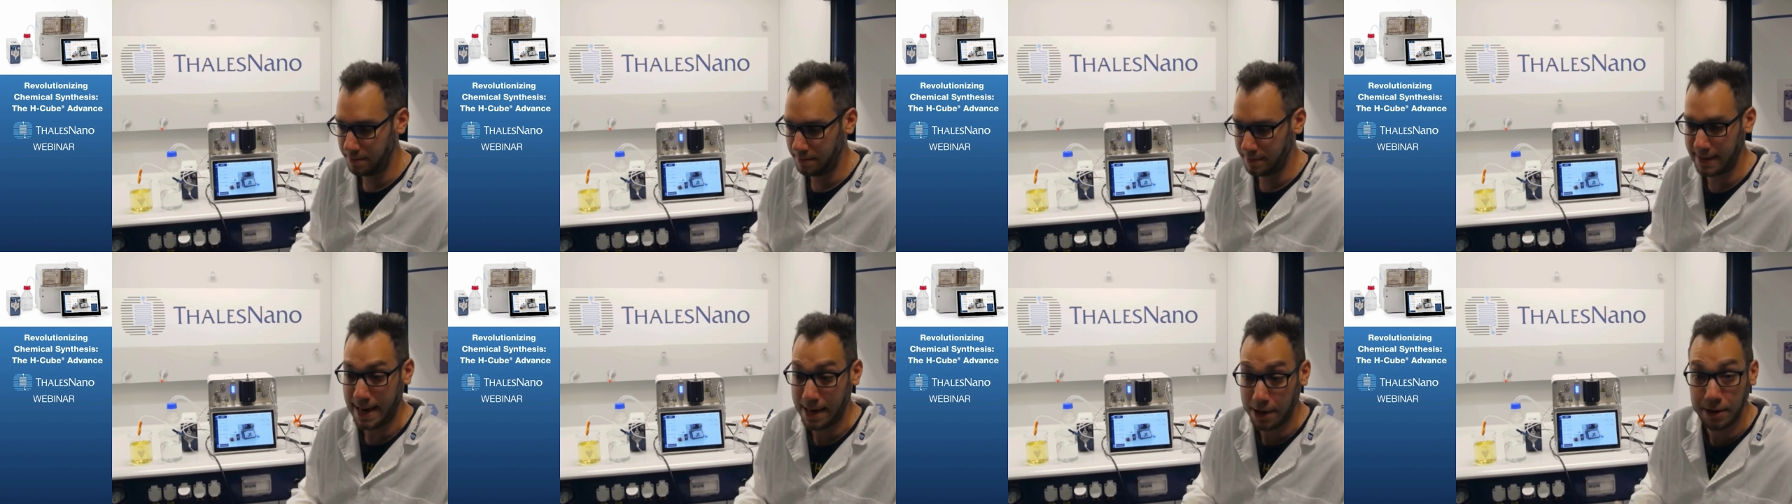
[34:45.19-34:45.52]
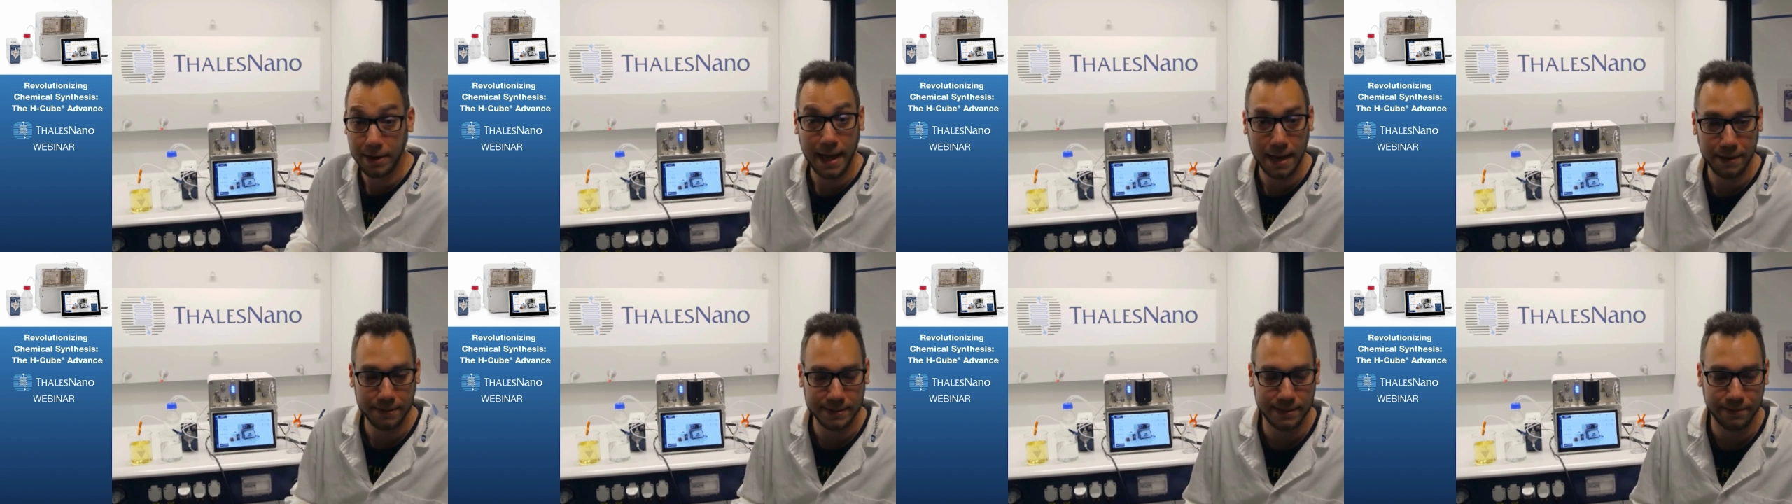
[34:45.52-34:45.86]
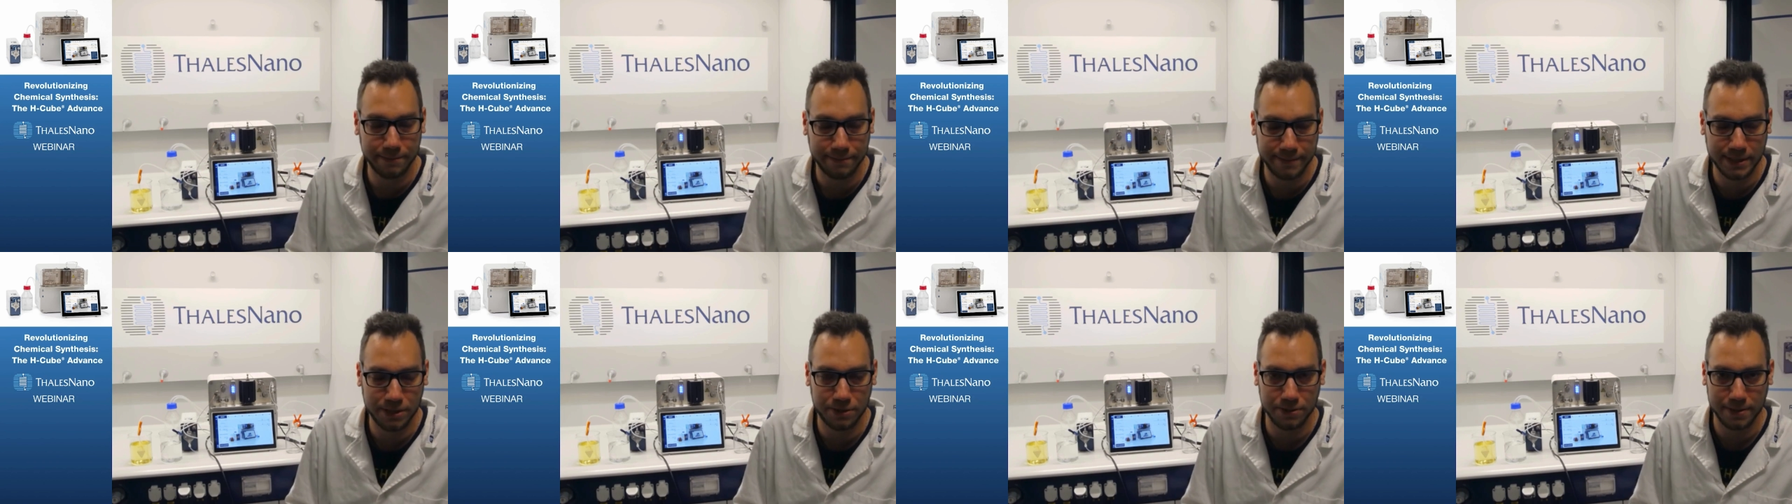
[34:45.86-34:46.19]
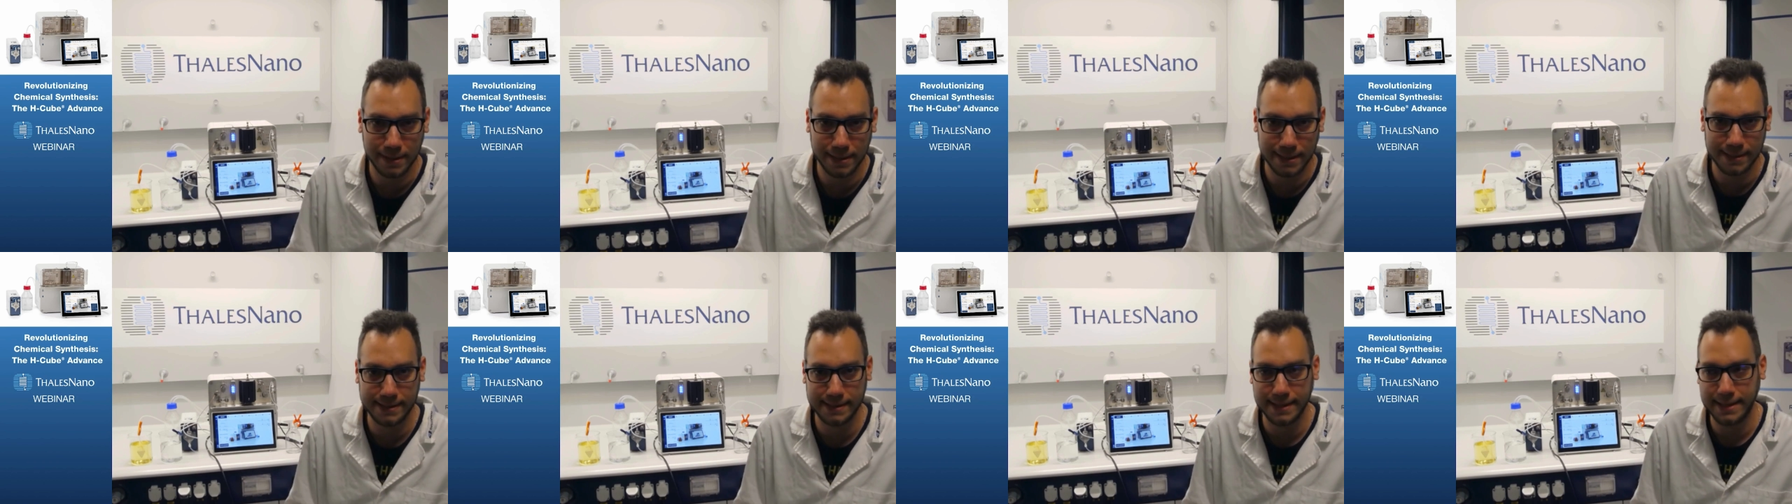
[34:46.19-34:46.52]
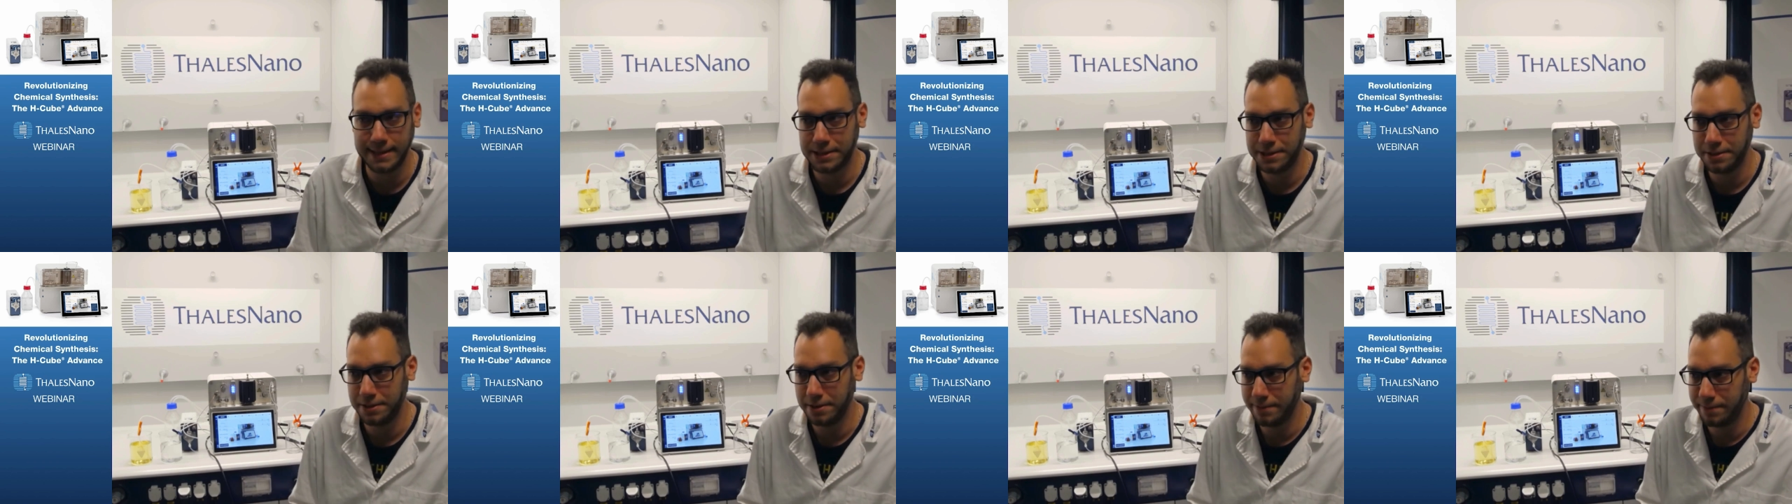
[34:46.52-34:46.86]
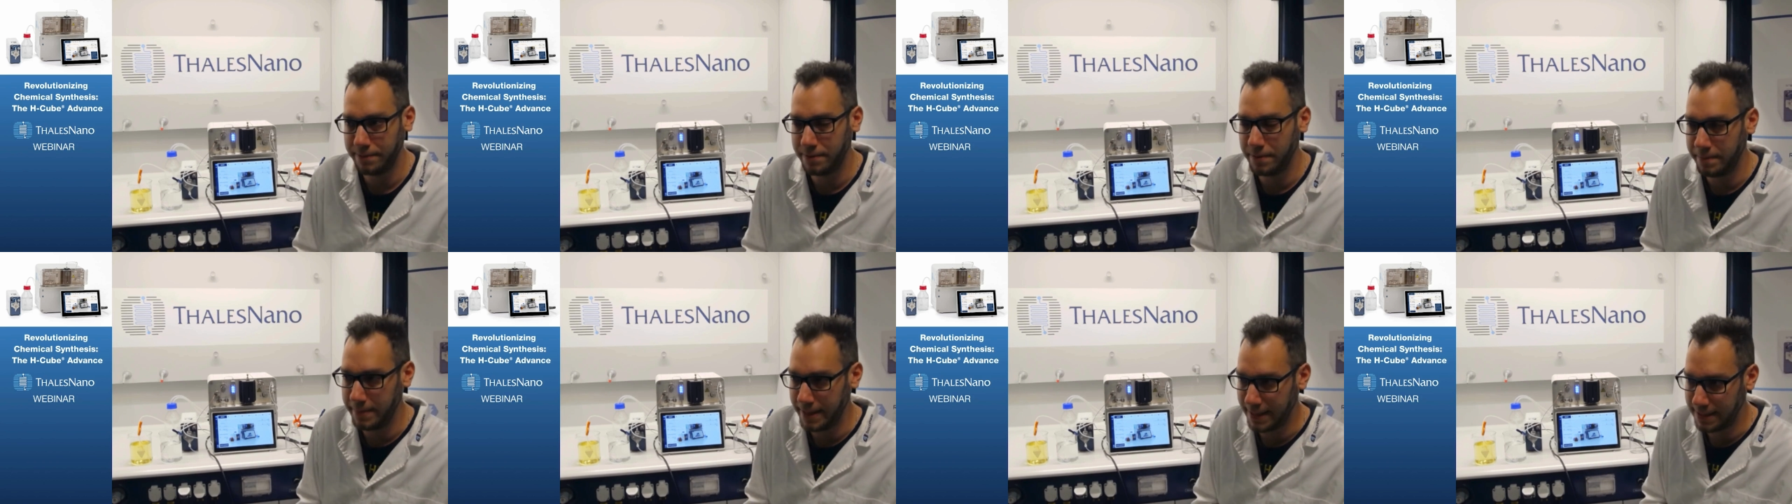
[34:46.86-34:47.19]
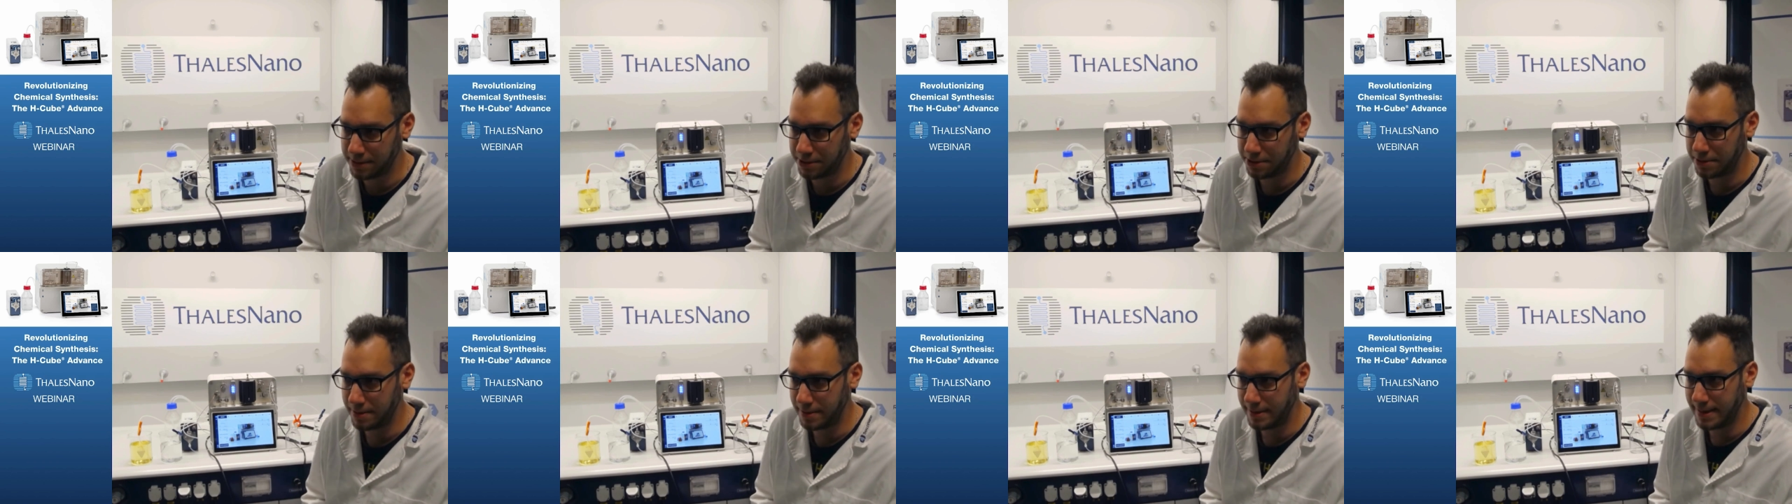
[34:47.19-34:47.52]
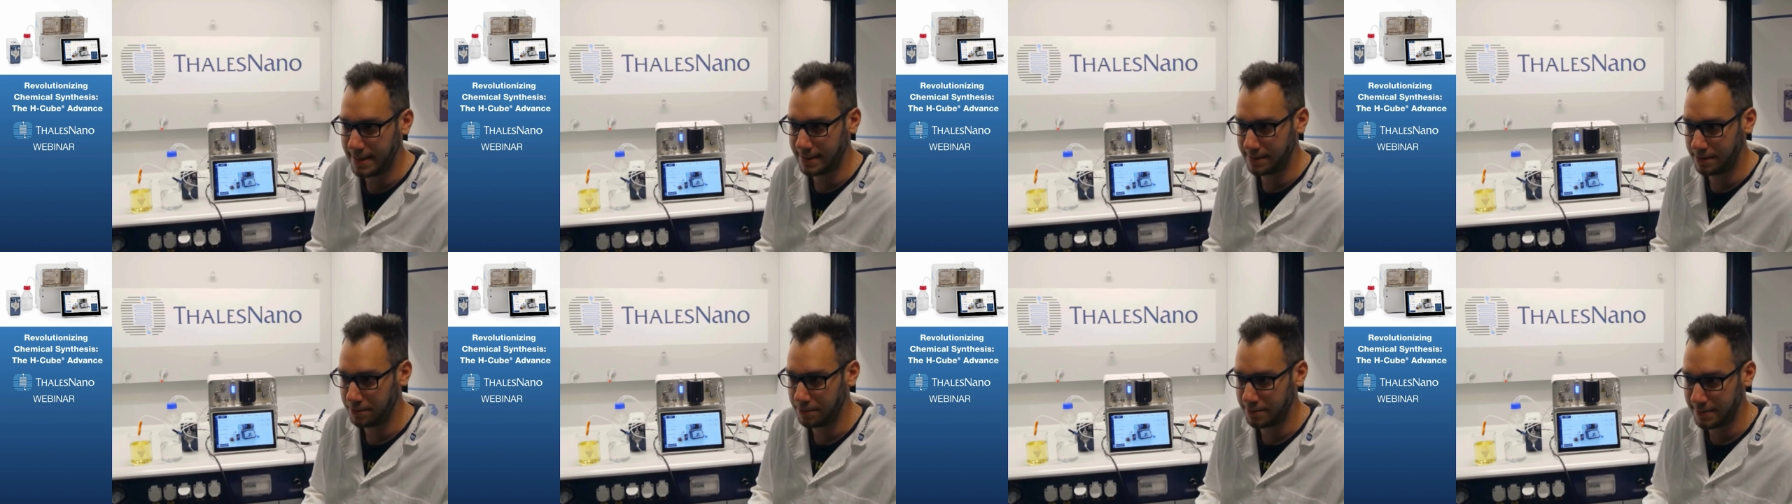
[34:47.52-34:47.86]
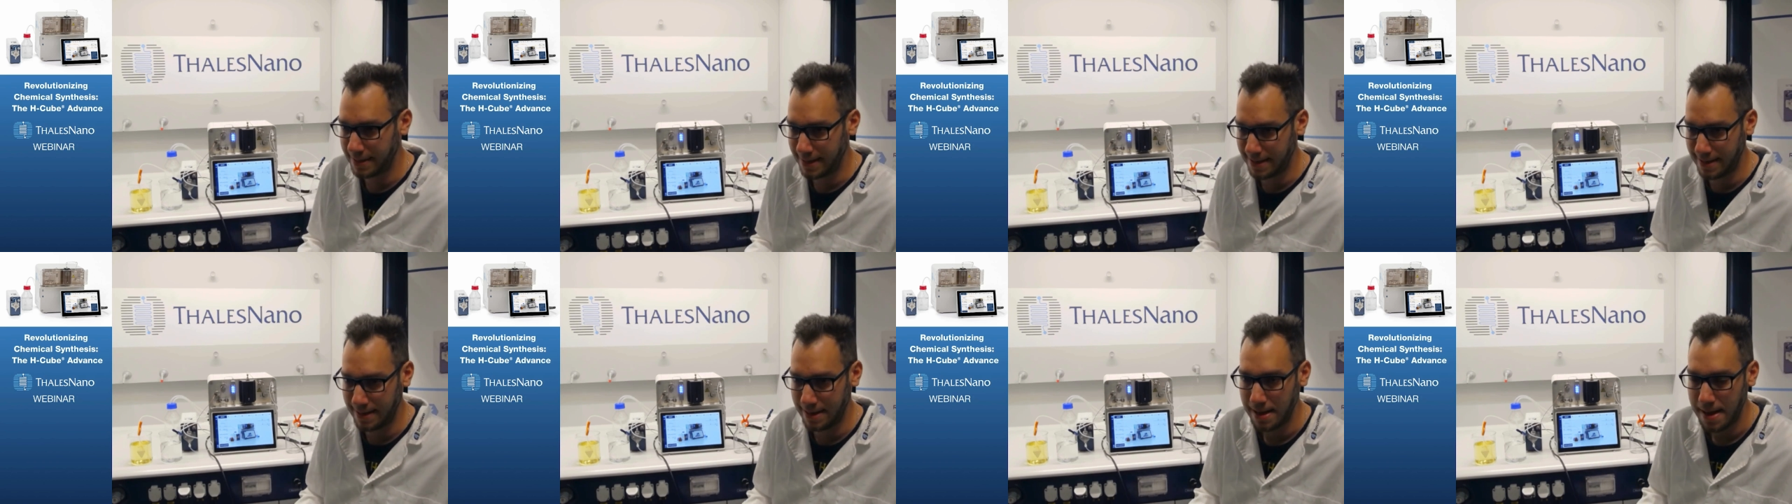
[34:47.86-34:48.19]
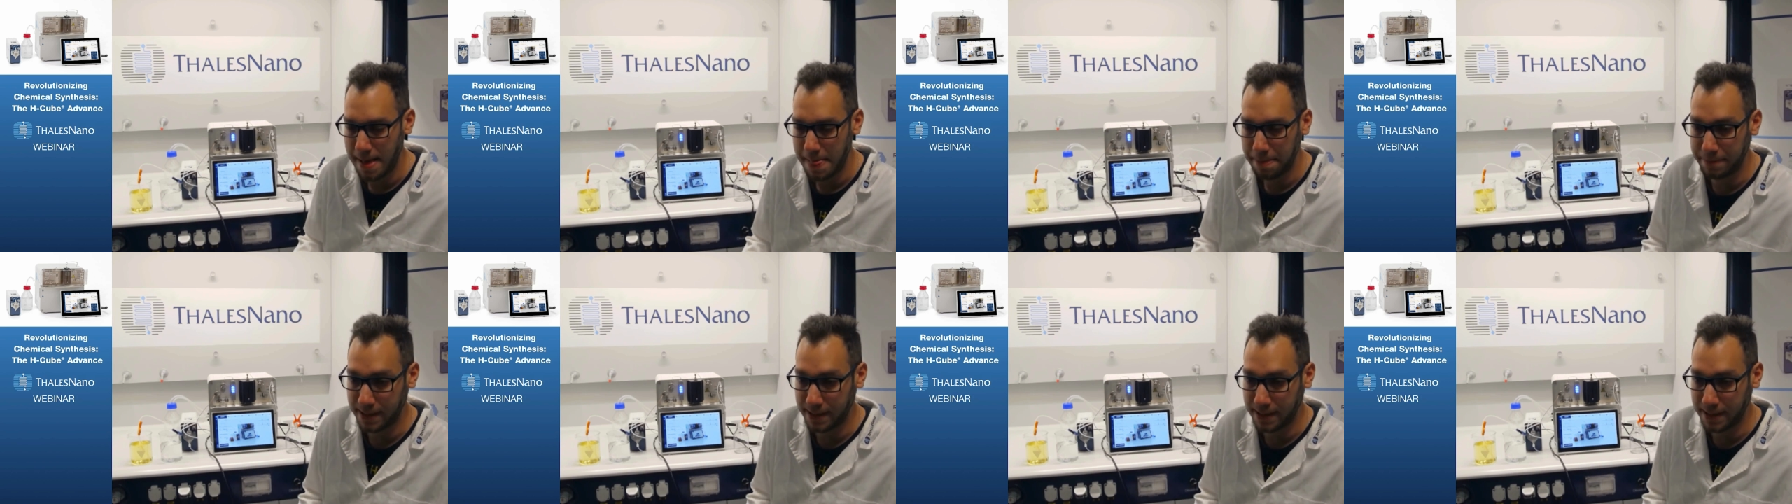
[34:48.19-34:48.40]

that allows the visualization of the mixture that's already